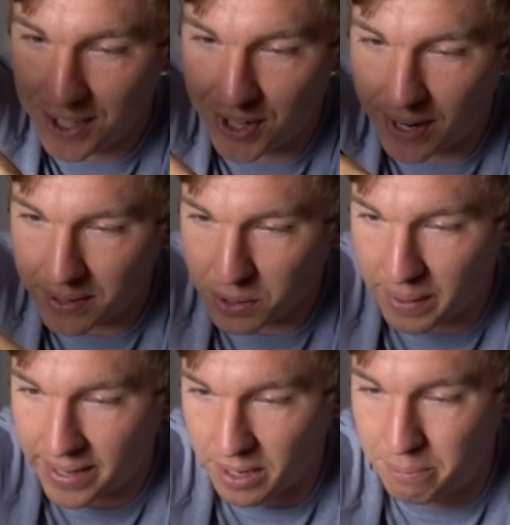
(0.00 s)
Cheerios will
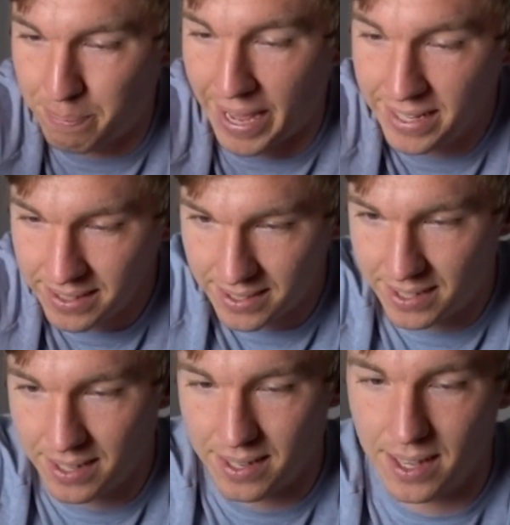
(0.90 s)
be a good base
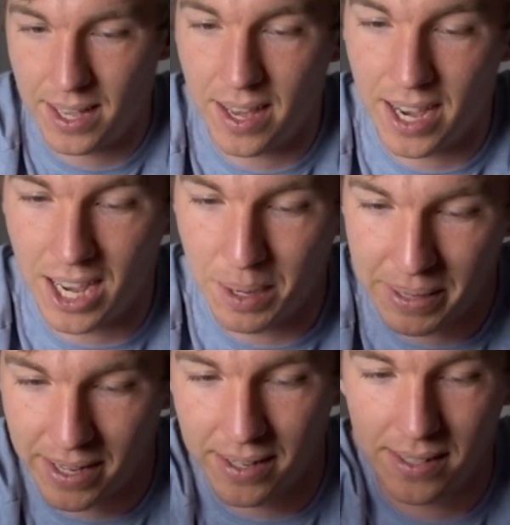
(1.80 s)

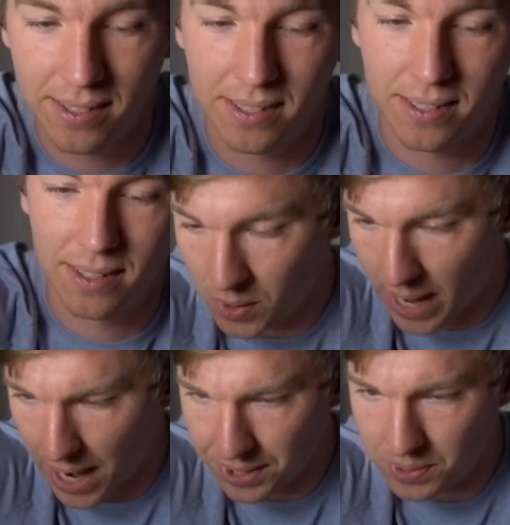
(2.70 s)
because I don't
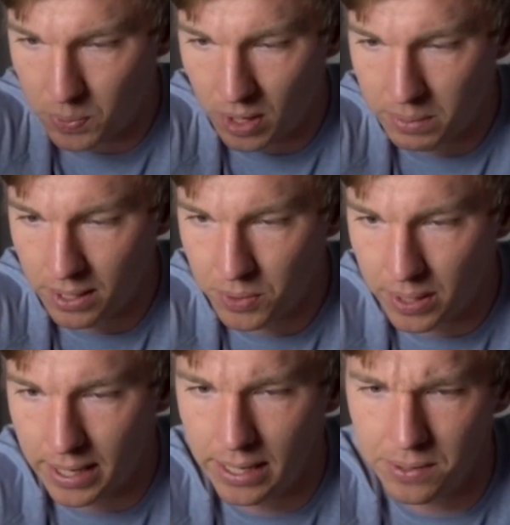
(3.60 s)
actually want to be
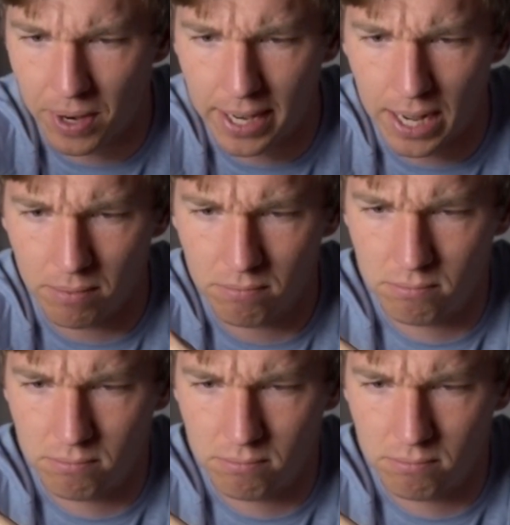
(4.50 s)
really eating right now.